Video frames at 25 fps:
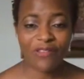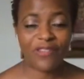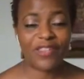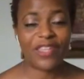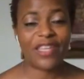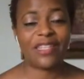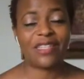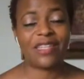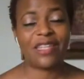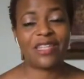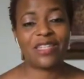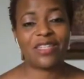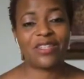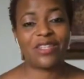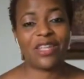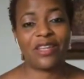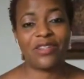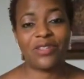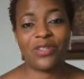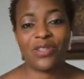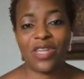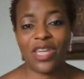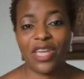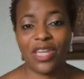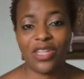of this is
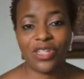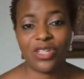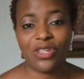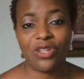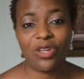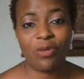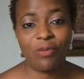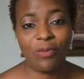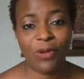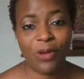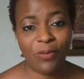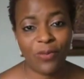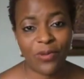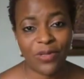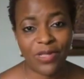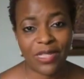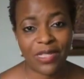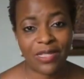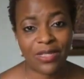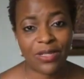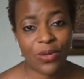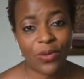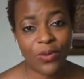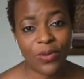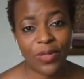educational
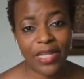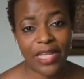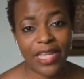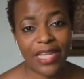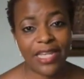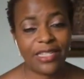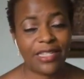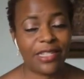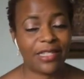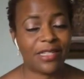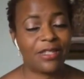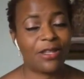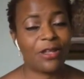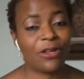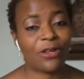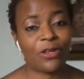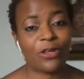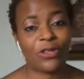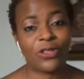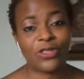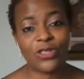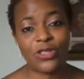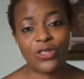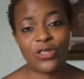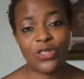purposes only. It does not
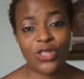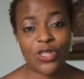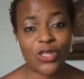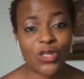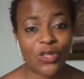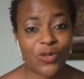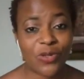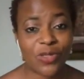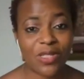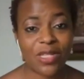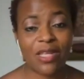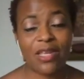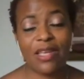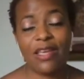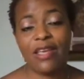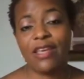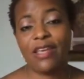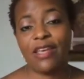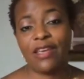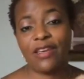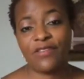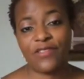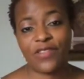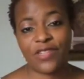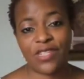constitute
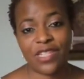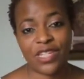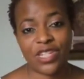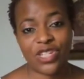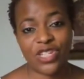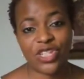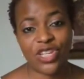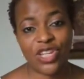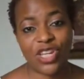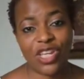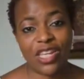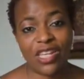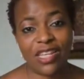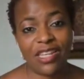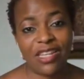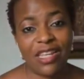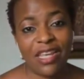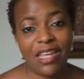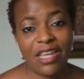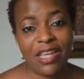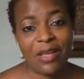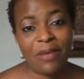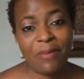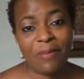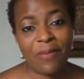a physician
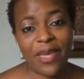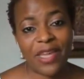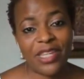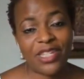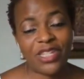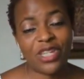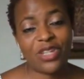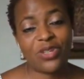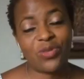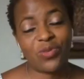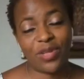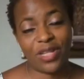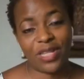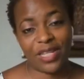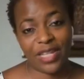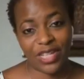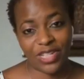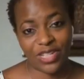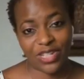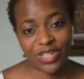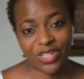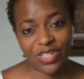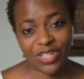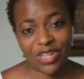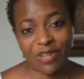patient
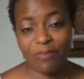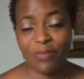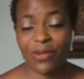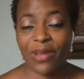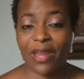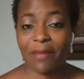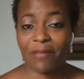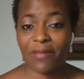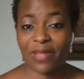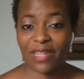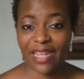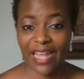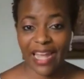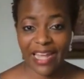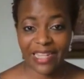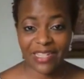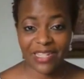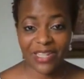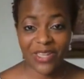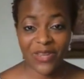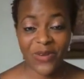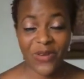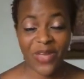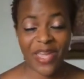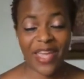relationship. But I'm glad
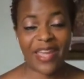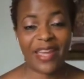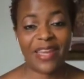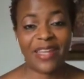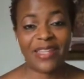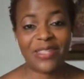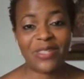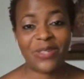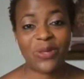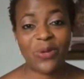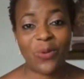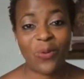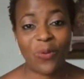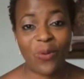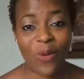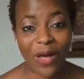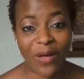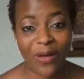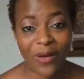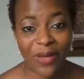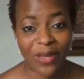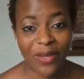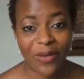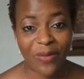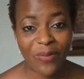that you're here. So,
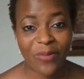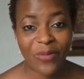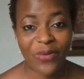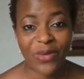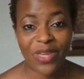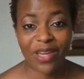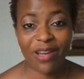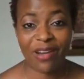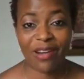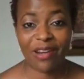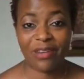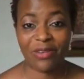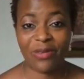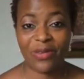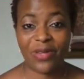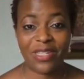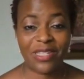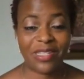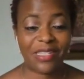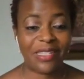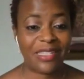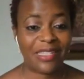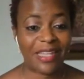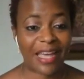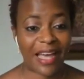welcome. We are going
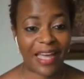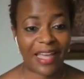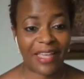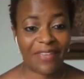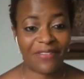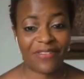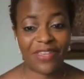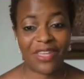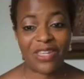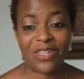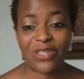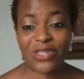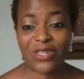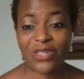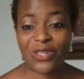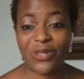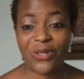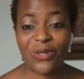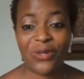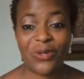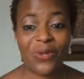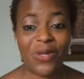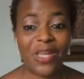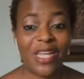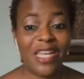to dive
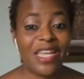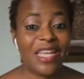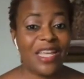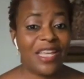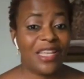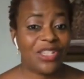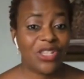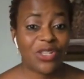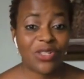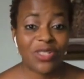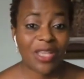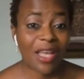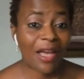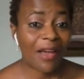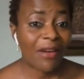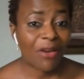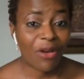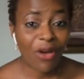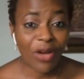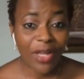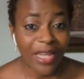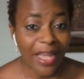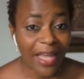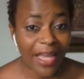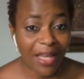into just our uh,
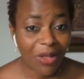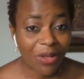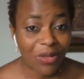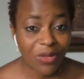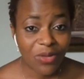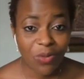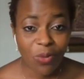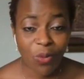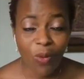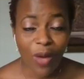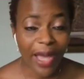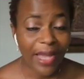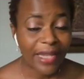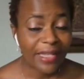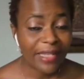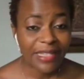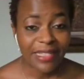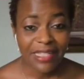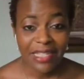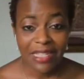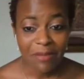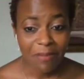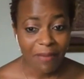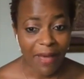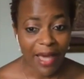gut health. Why
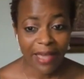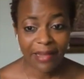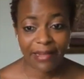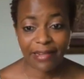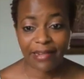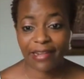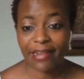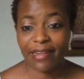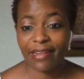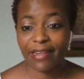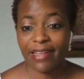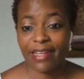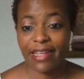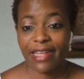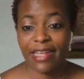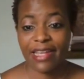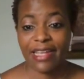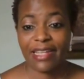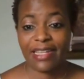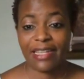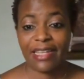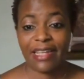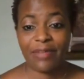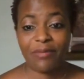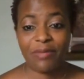does it matter?
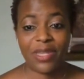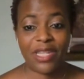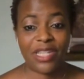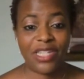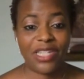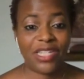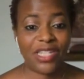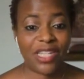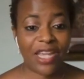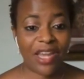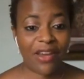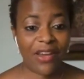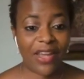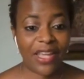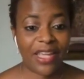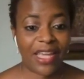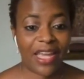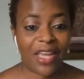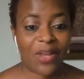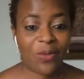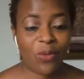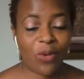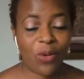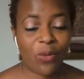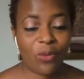Let me share
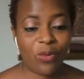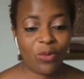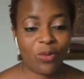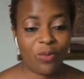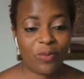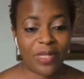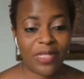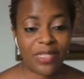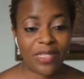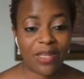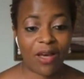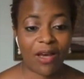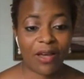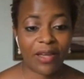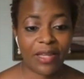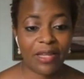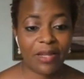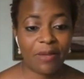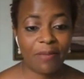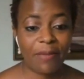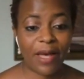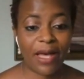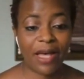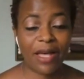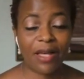again what we'll be talking
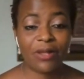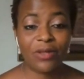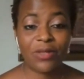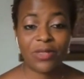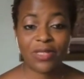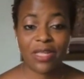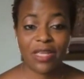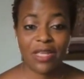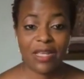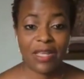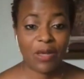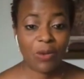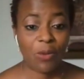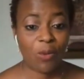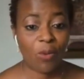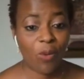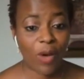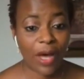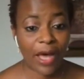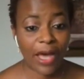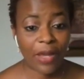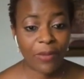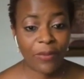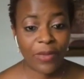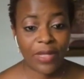about,
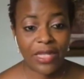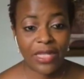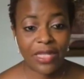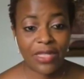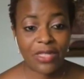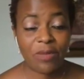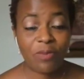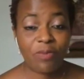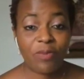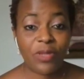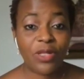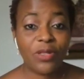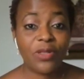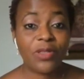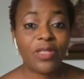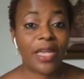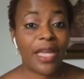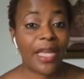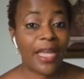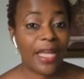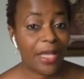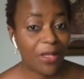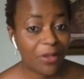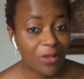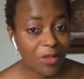why we need to build a
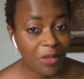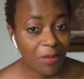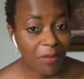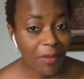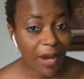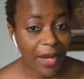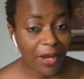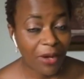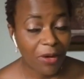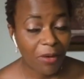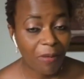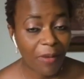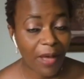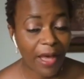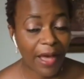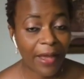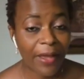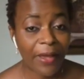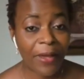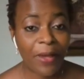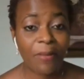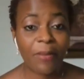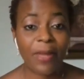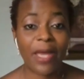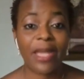healthy
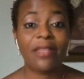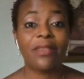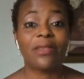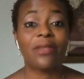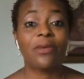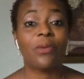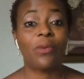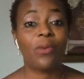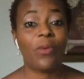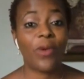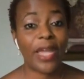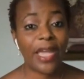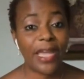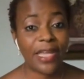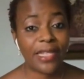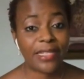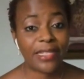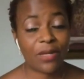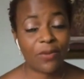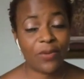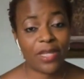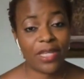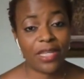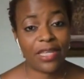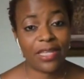microbiome, and the ways
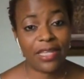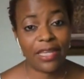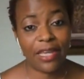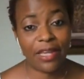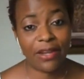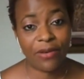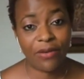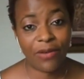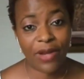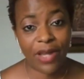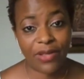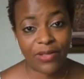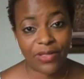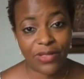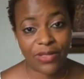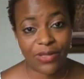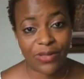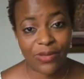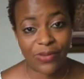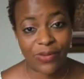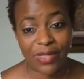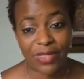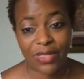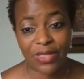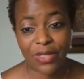that we can get around to
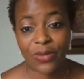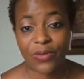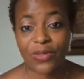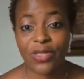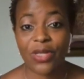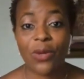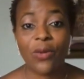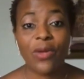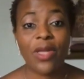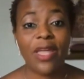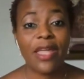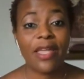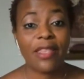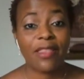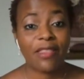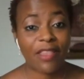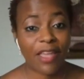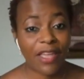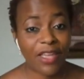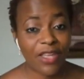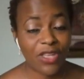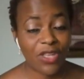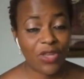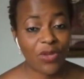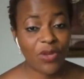doing so. So,
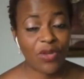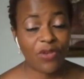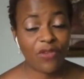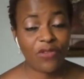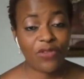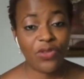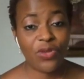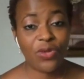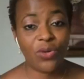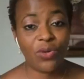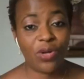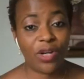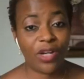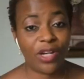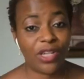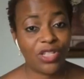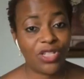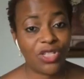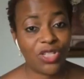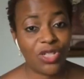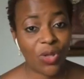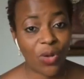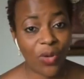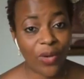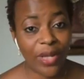thank you if you are
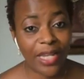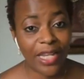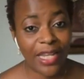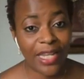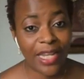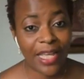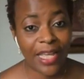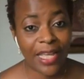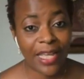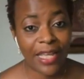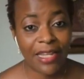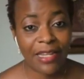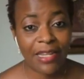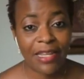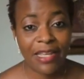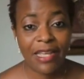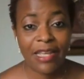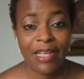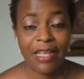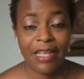joining in.